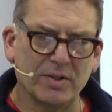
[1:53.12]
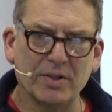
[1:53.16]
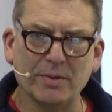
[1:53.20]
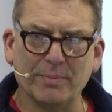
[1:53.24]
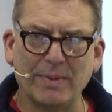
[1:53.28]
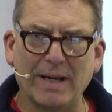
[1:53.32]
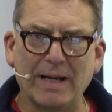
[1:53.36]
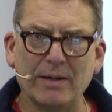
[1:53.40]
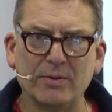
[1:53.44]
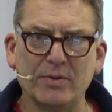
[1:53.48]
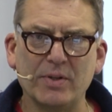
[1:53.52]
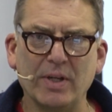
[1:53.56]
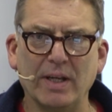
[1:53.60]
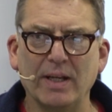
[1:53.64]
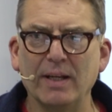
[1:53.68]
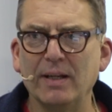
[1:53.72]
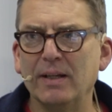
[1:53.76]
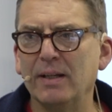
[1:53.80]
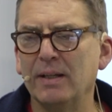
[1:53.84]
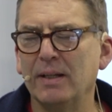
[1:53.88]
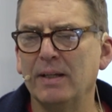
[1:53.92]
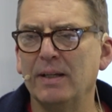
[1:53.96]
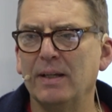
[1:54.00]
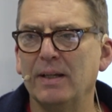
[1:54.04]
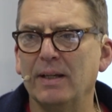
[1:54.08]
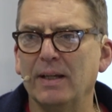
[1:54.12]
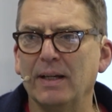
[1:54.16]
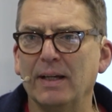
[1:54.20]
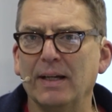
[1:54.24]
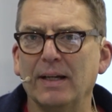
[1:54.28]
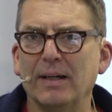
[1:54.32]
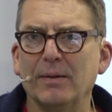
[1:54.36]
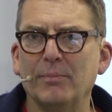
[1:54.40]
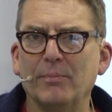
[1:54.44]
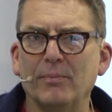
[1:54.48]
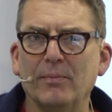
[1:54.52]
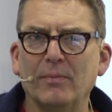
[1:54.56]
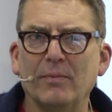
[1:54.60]
about it
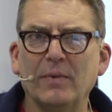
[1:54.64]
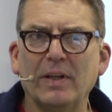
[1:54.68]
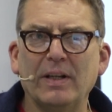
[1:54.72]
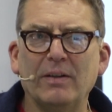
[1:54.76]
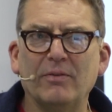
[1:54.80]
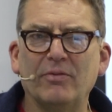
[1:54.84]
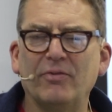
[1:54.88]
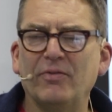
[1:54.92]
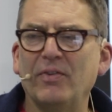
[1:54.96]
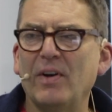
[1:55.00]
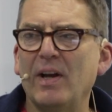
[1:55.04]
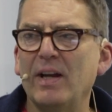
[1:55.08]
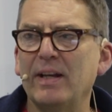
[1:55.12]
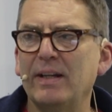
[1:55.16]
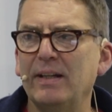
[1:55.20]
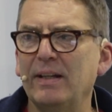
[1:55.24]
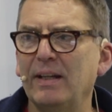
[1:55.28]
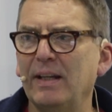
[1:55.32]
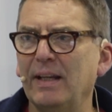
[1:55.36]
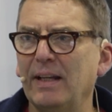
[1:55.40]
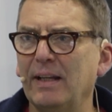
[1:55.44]
in